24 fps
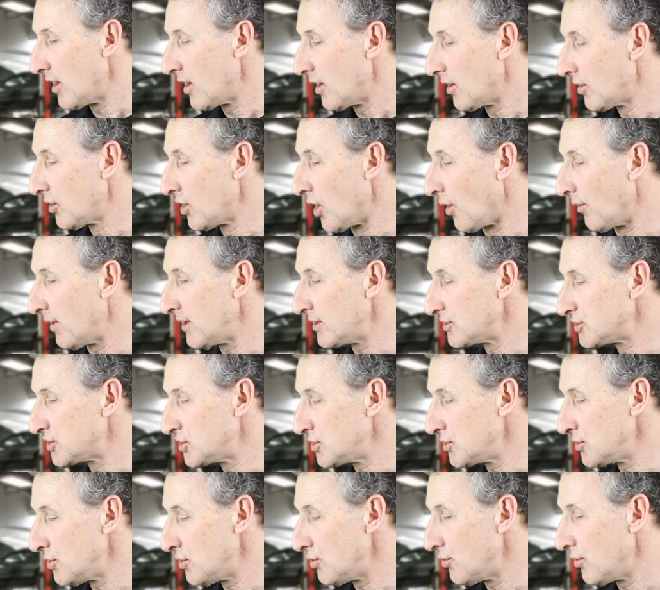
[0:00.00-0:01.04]
going
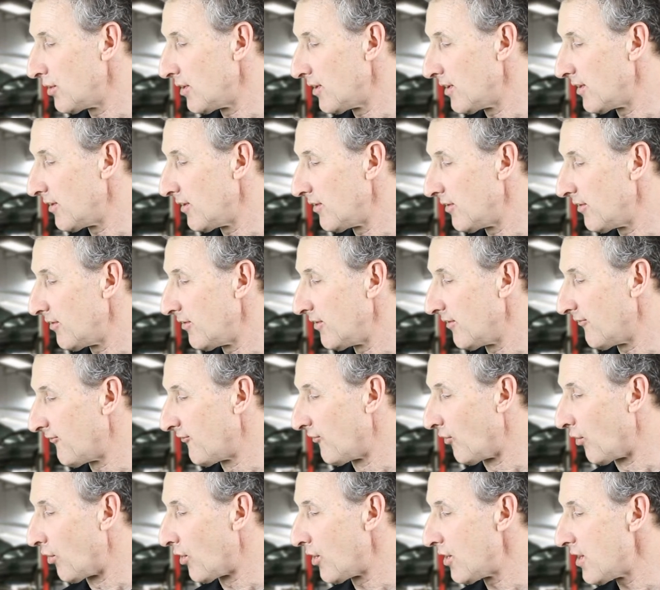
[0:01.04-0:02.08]
to the
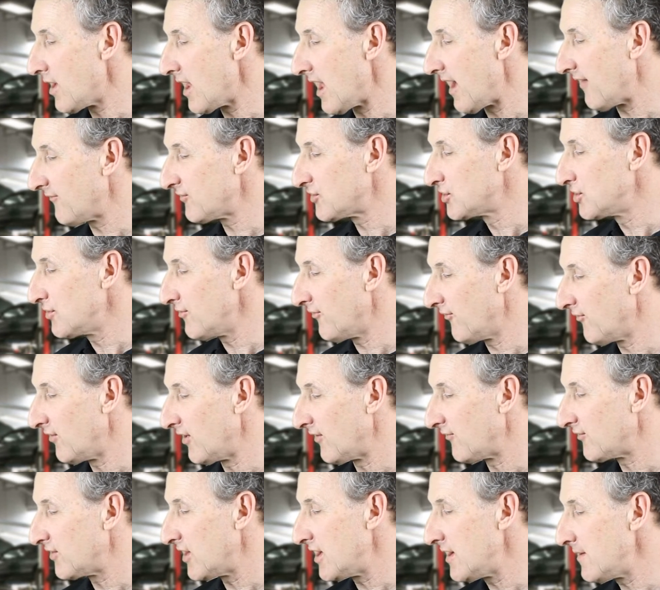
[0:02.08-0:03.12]
Ford
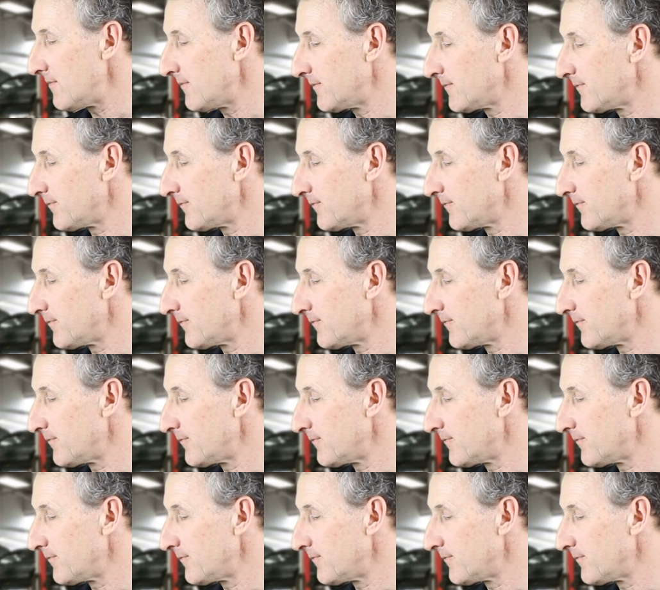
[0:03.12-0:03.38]
F-250,